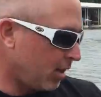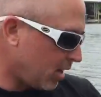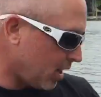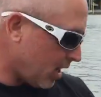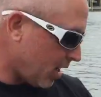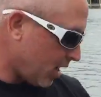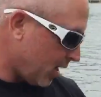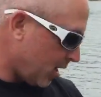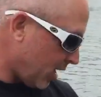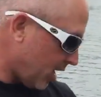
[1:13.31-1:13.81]
We
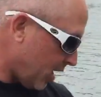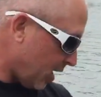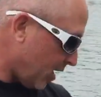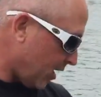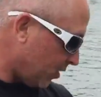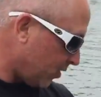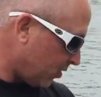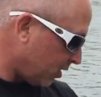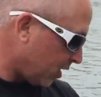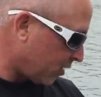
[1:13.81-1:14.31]
got
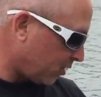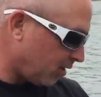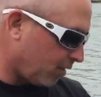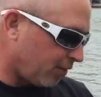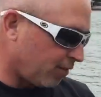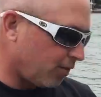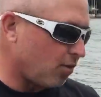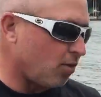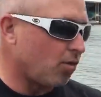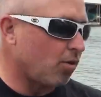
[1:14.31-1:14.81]
a
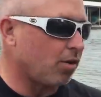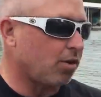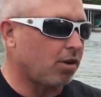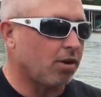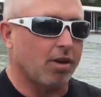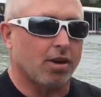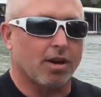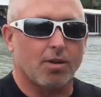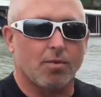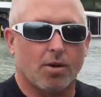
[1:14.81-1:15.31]

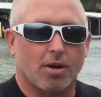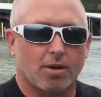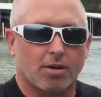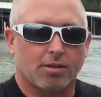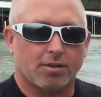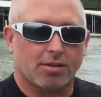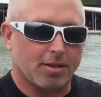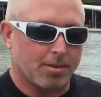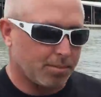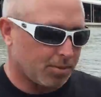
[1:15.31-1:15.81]
64-degree
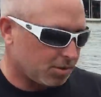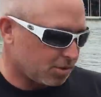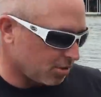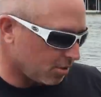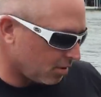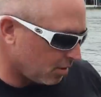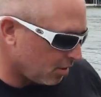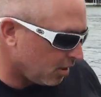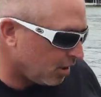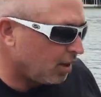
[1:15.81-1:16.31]
water
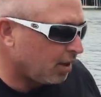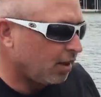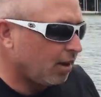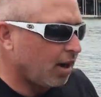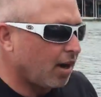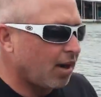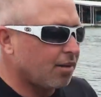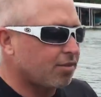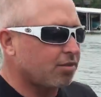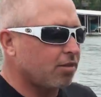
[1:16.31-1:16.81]
temperature,
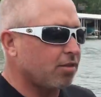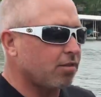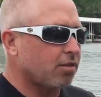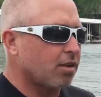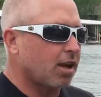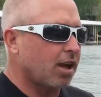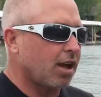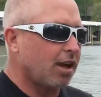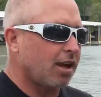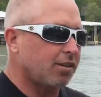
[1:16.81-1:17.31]
nice
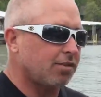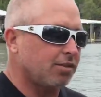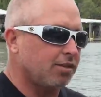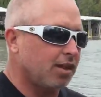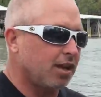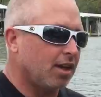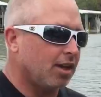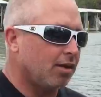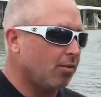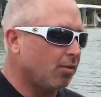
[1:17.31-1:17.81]
overcast
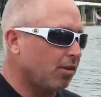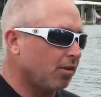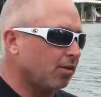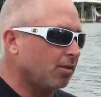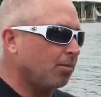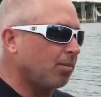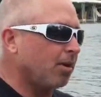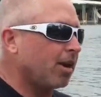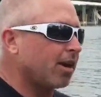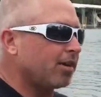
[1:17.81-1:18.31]
day. We're at
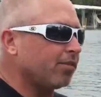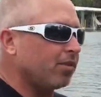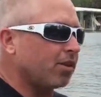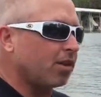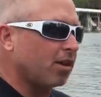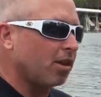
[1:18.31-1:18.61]
the back of a